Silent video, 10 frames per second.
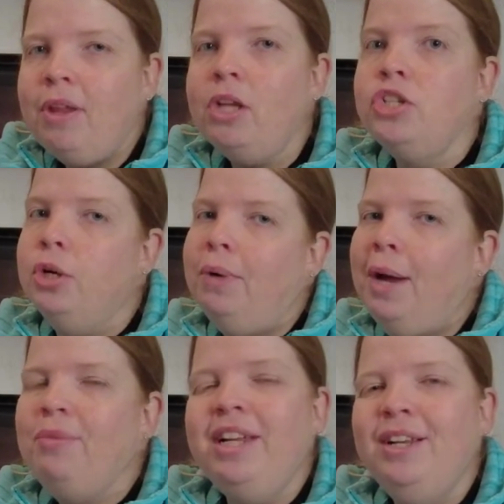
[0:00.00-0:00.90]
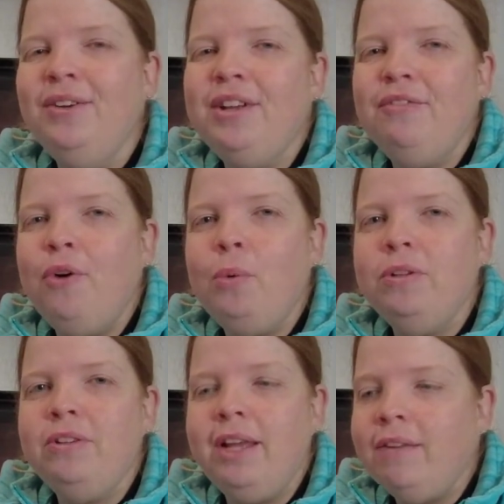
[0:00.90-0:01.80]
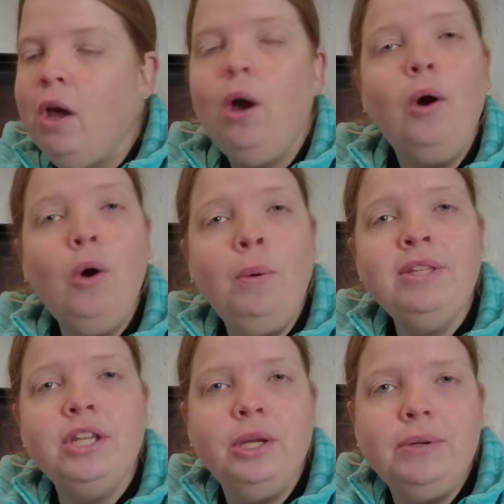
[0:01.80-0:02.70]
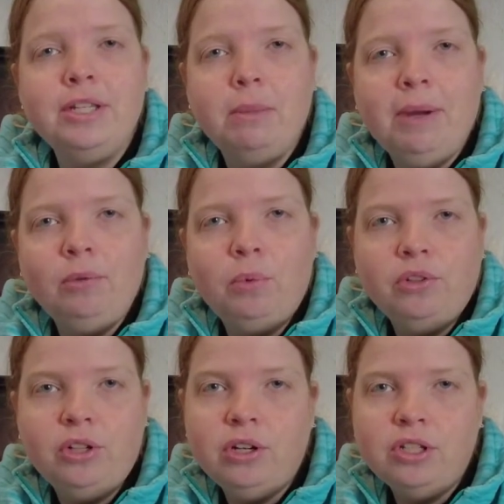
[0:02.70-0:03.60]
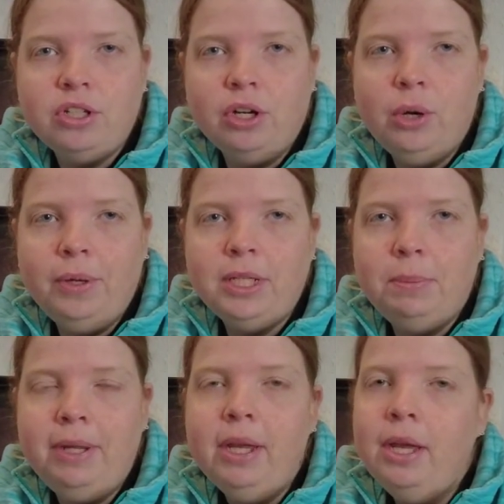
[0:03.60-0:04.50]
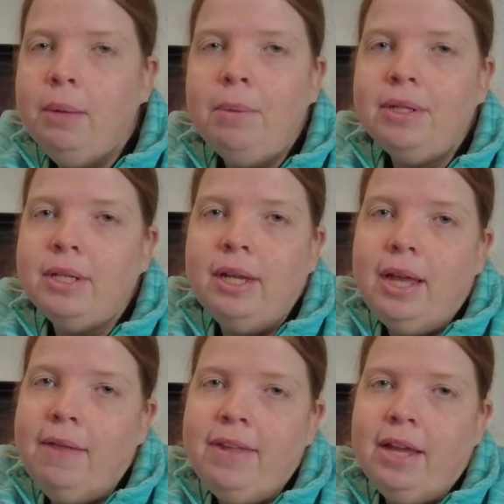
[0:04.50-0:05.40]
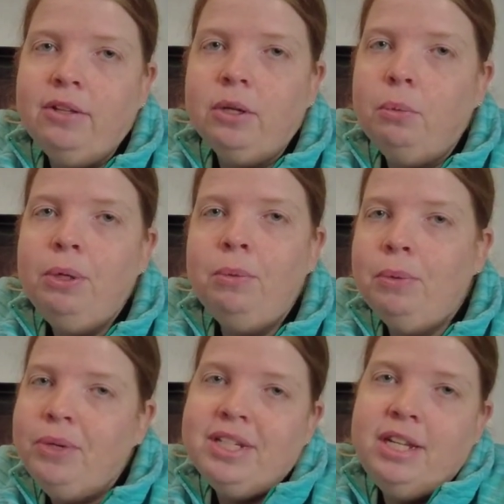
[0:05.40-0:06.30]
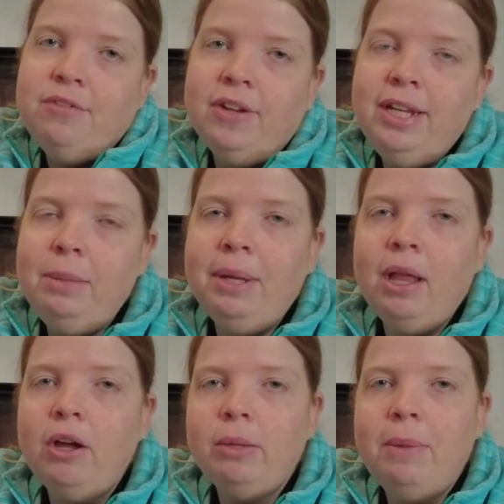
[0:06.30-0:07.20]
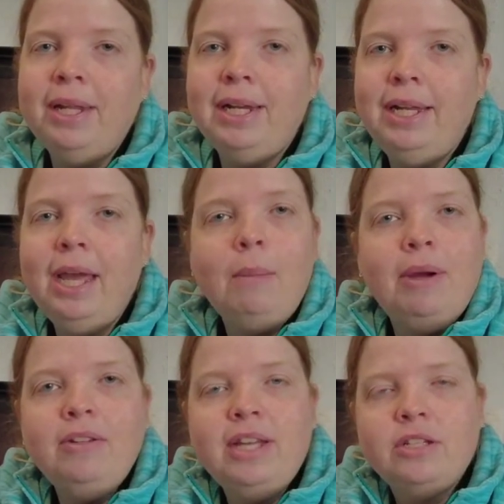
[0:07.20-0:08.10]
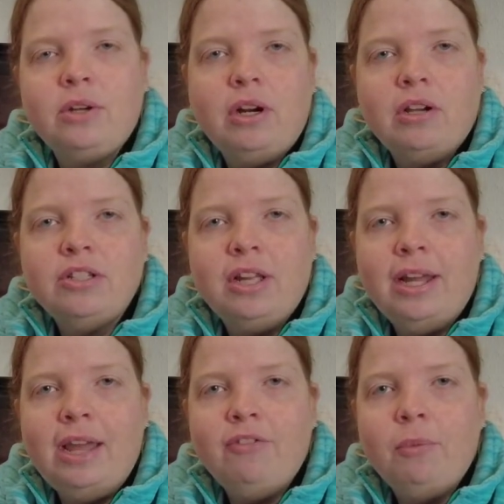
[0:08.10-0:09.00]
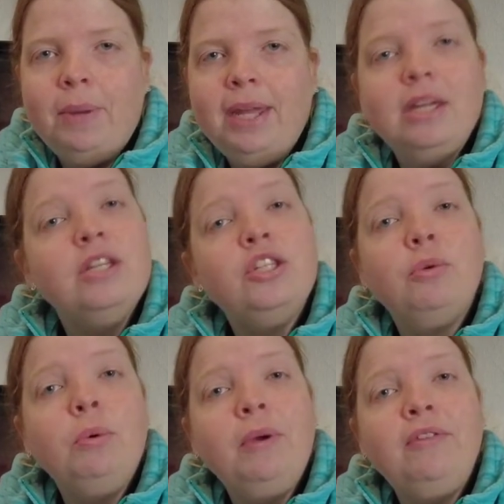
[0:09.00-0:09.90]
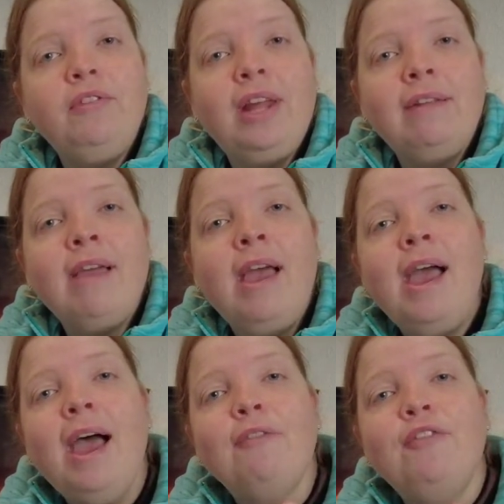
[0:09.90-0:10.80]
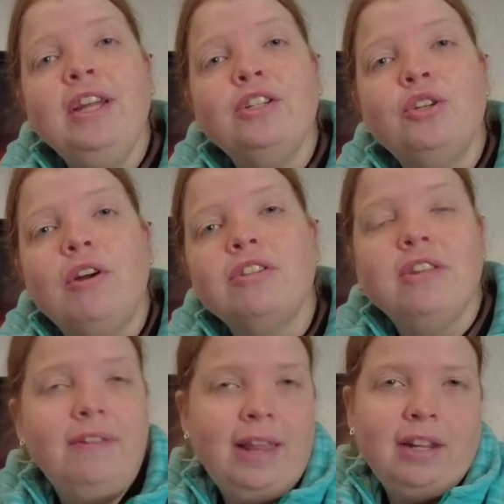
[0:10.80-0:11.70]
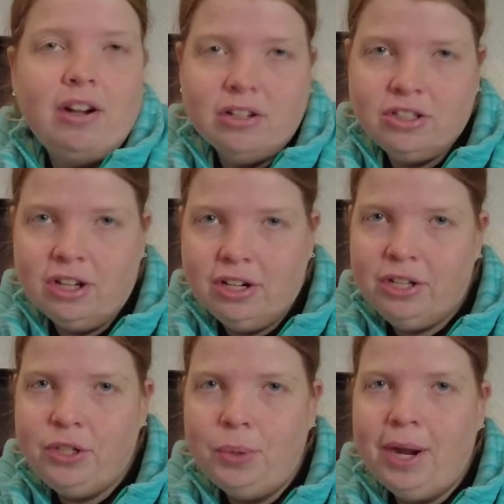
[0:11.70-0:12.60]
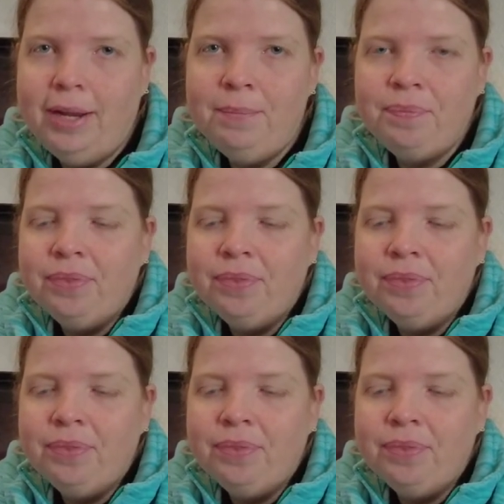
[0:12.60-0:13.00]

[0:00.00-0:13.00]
So I'm really looking forward to that. Always curious about what the costs are going to be. But at the end, we will receive an email automatically about the extra costs that I have to pay. So we'll wait for that. And fingers crossed that the costs aren't too high.